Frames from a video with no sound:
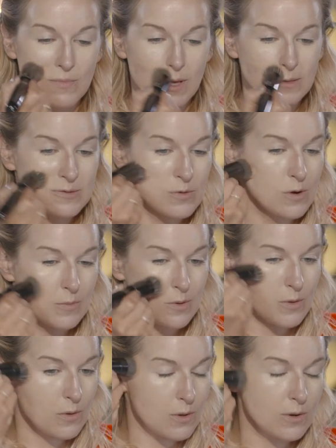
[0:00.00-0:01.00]
as normal
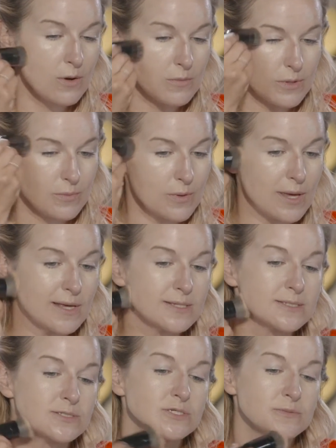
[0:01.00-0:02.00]
all over the
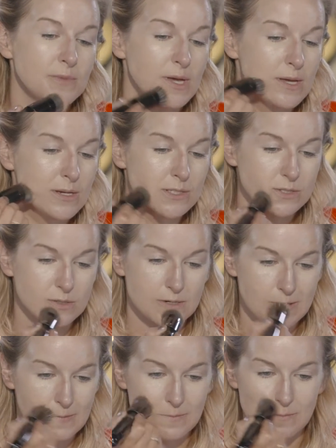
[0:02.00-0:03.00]
face, just making
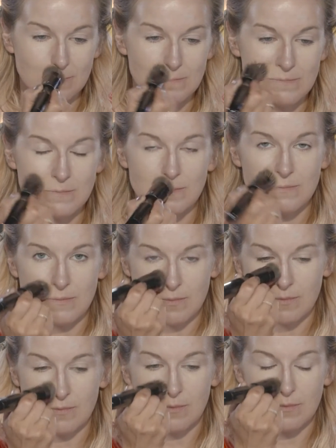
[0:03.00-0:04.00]
sure
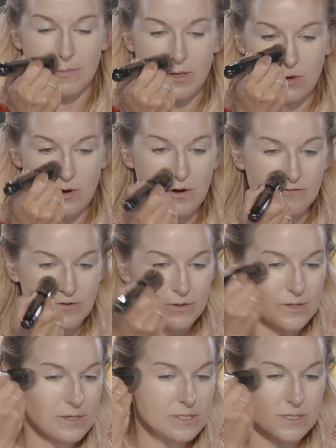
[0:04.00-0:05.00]
you cover
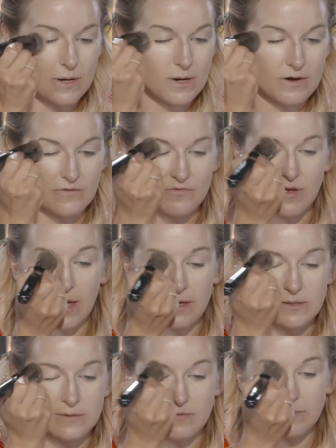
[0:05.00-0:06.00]
the entire
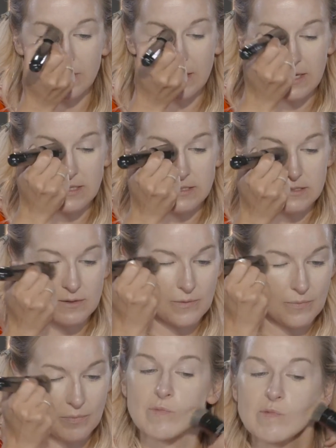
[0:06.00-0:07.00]
face over the
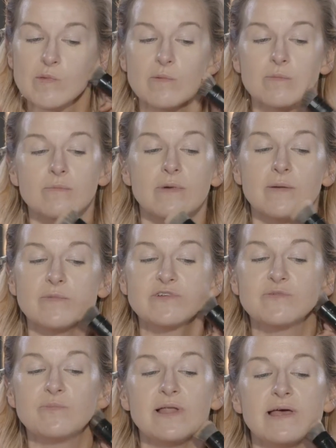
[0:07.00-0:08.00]
lids. Remember
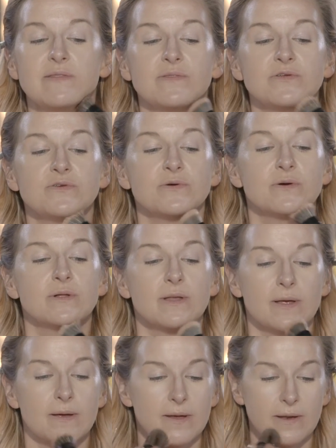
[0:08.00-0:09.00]
to blend the
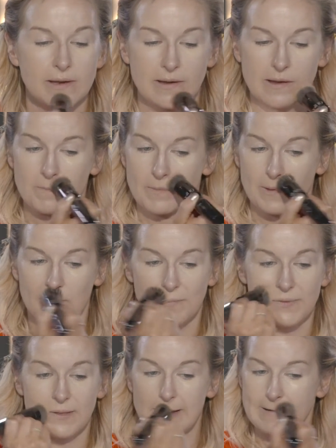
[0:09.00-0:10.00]
jawline, top
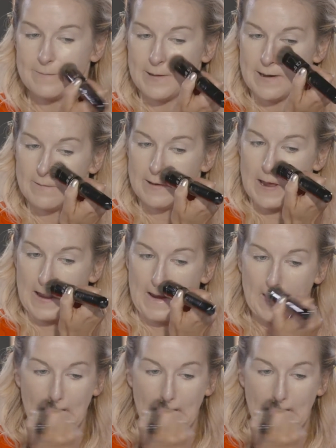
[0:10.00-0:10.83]
of the lip area,